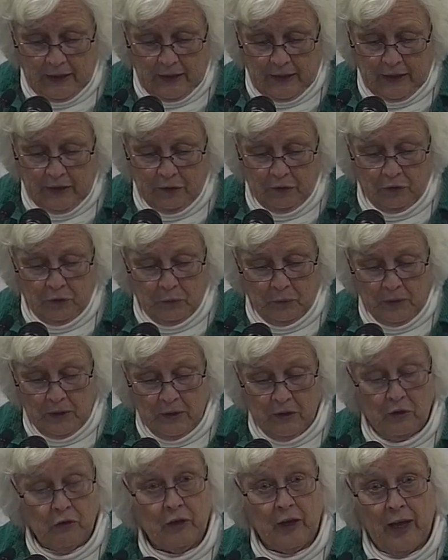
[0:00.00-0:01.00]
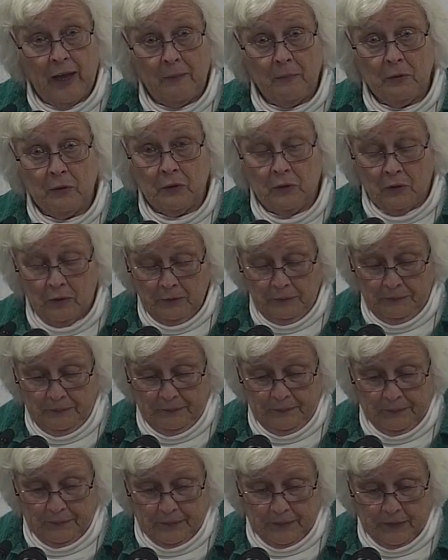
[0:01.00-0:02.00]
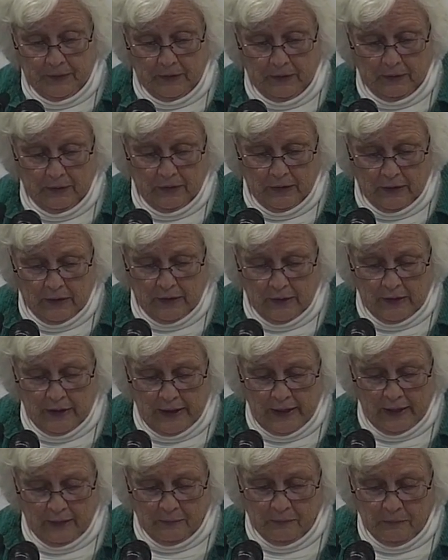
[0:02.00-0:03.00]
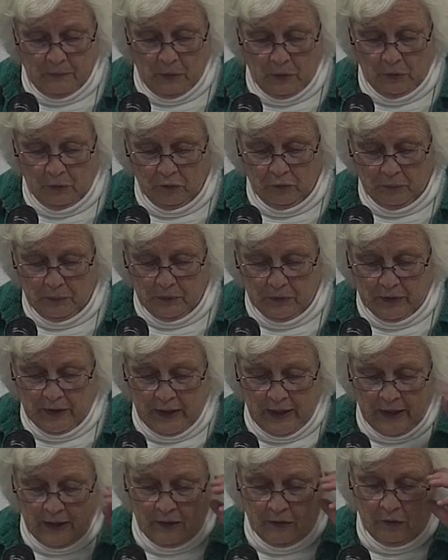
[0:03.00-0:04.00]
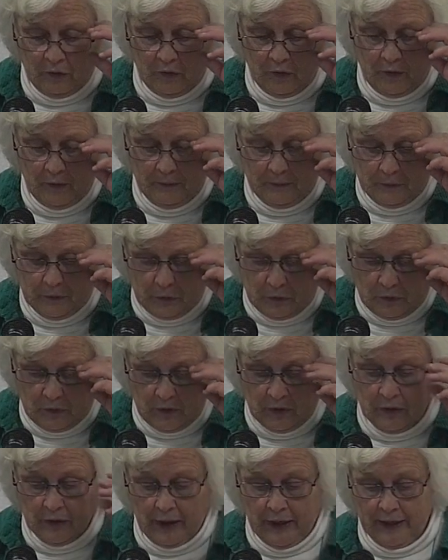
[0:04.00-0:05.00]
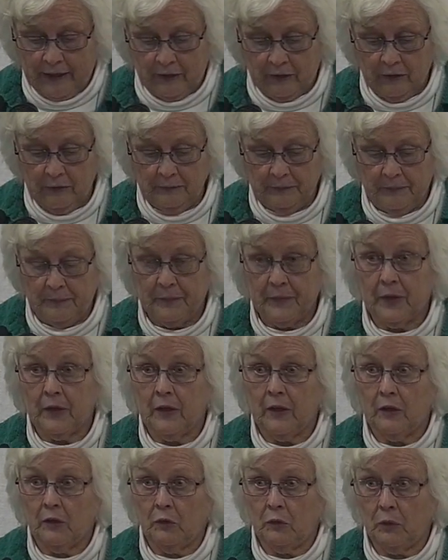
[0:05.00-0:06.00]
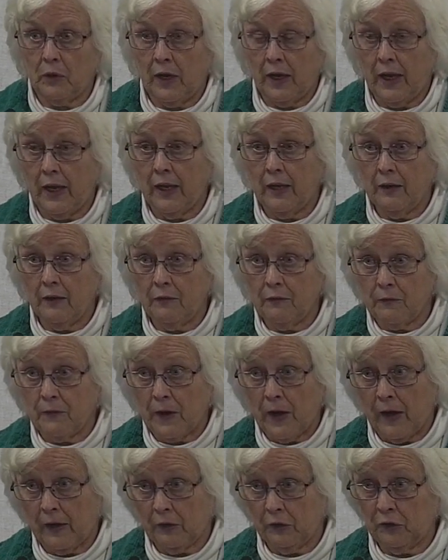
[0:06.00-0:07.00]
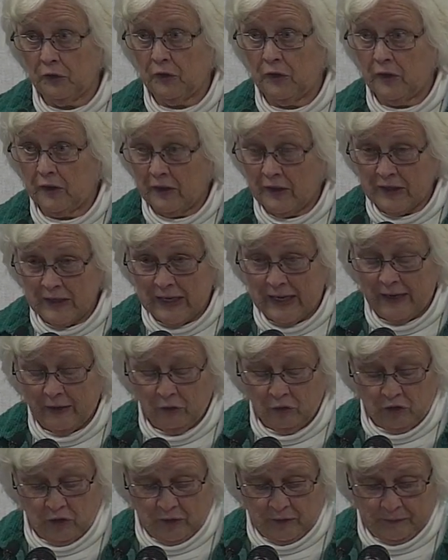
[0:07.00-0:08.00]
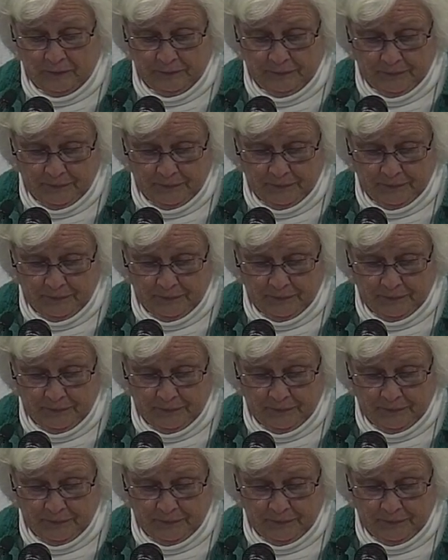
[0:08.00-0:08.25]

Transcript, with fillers: is to read the chapter that most pertains to the title Grey Fox Connection.